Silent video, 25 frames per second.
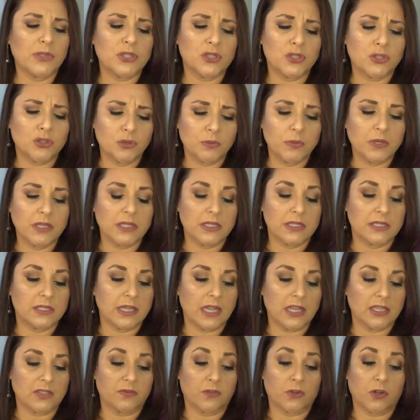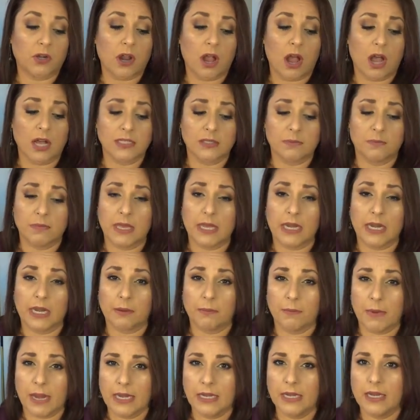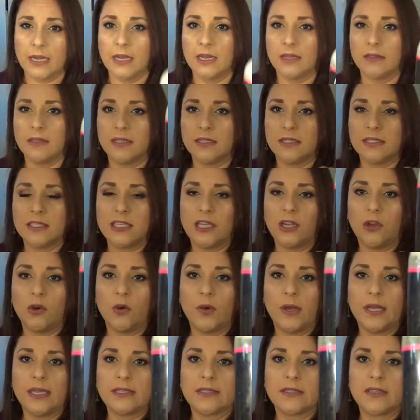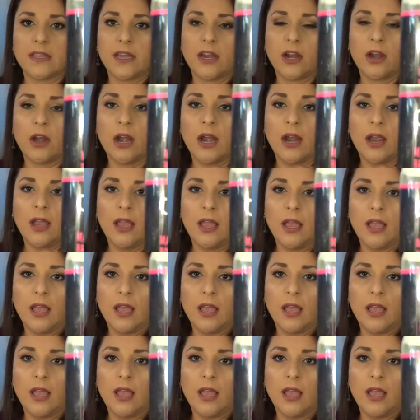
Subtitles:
assuming this stands for Cosmetic Mania, the COS there.